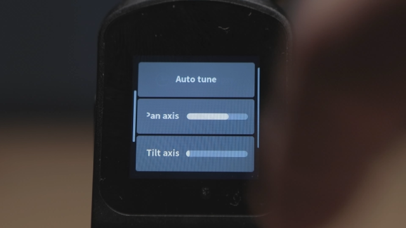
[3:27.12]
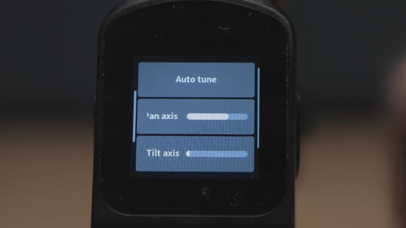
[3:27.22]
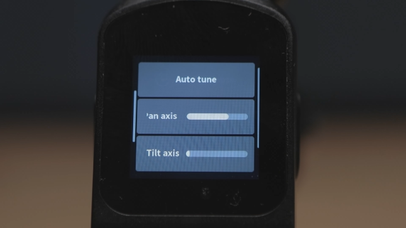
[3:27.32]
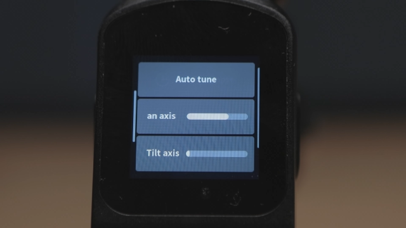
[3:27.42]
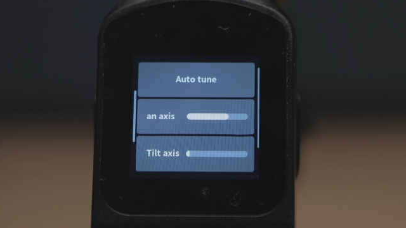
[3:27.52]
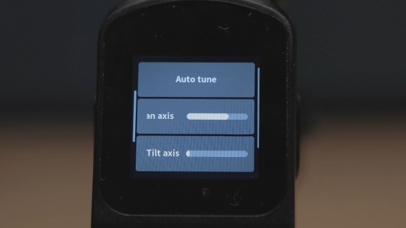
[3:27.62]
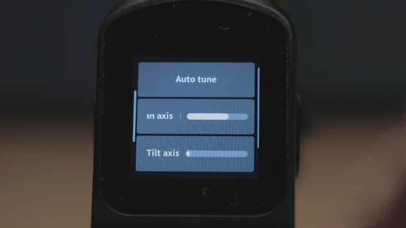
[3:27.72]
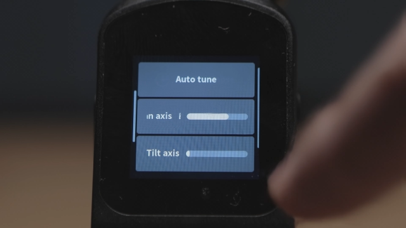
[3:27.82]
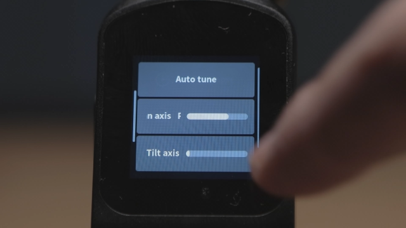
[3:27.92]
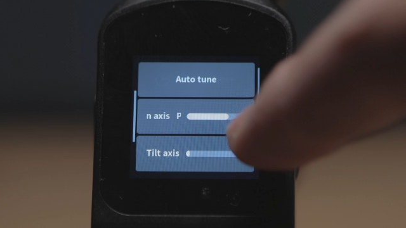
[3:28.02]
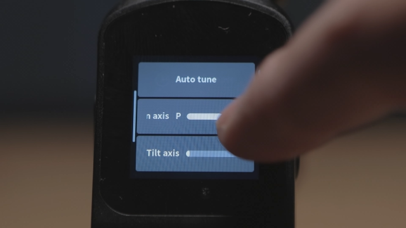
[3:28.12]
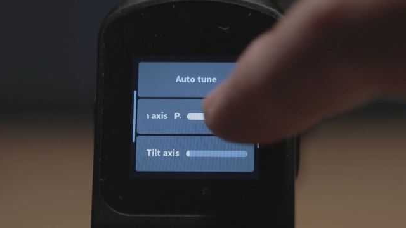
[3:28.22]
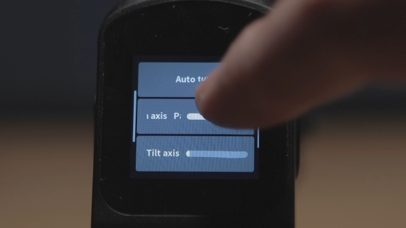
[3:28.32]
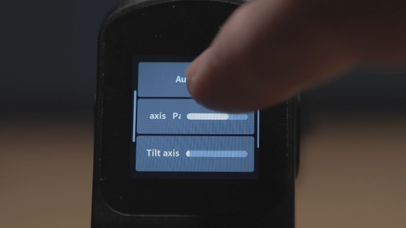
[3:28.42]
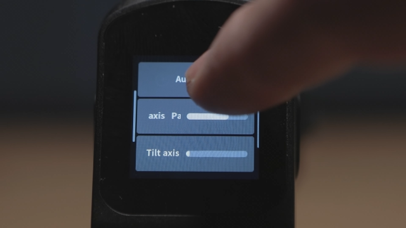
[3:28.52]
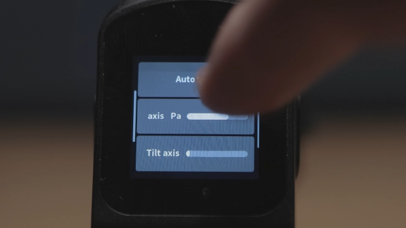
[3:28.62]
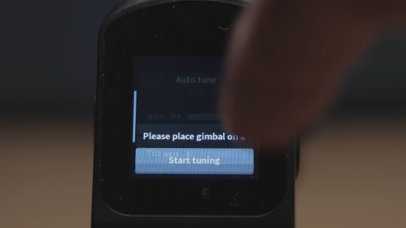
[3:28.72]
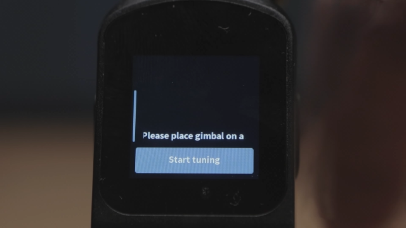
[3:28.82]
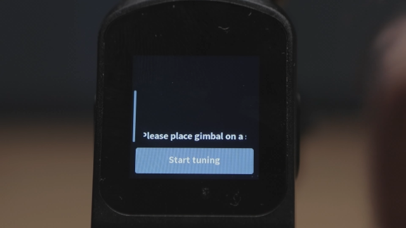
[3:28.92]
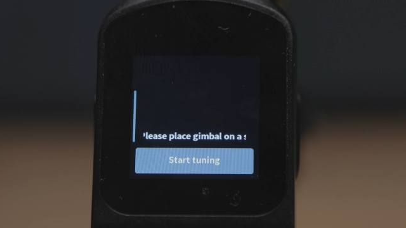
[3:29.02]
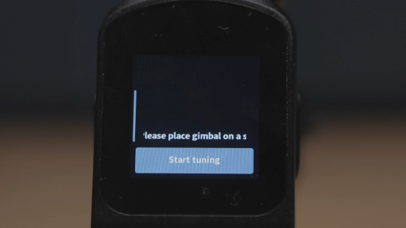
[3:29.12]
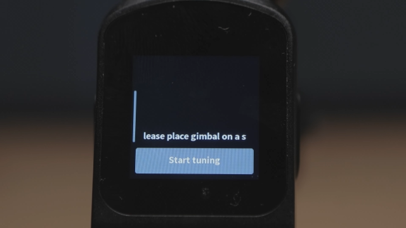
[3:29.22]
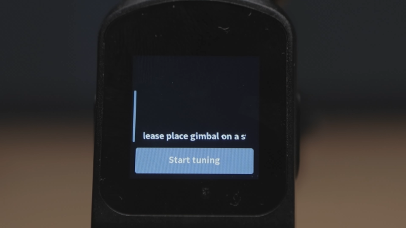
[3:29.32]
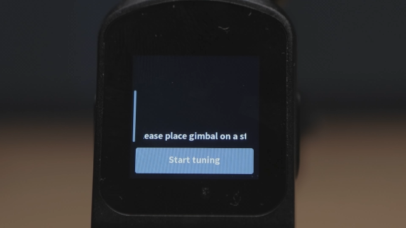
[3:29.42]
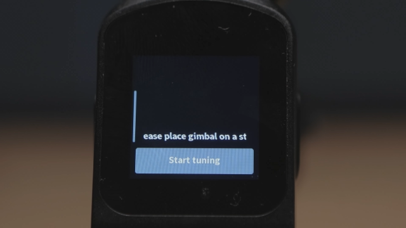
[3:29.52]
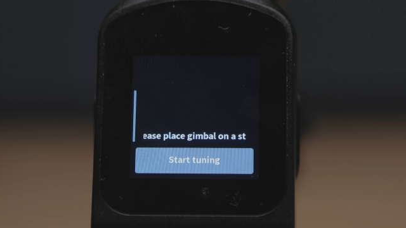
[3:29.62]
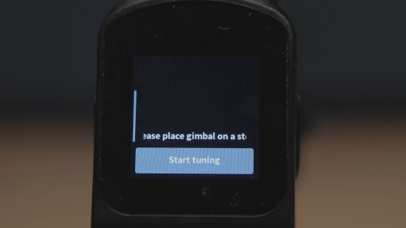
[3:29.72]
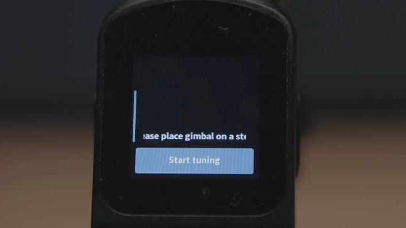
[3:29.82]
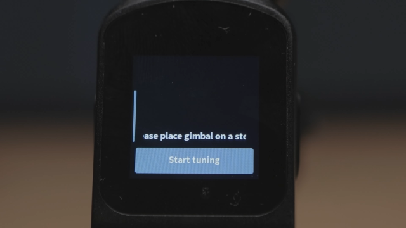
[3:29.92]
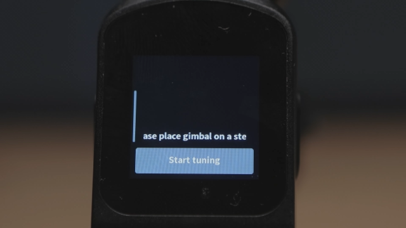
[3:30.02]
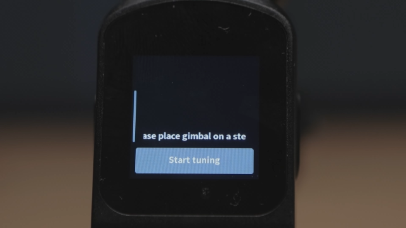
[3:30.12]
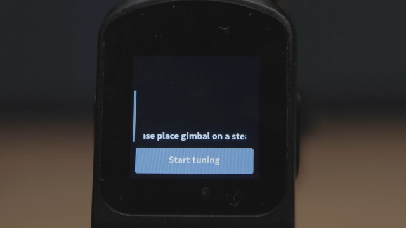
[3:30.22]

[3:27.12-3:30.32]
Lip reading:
(no speaker visible)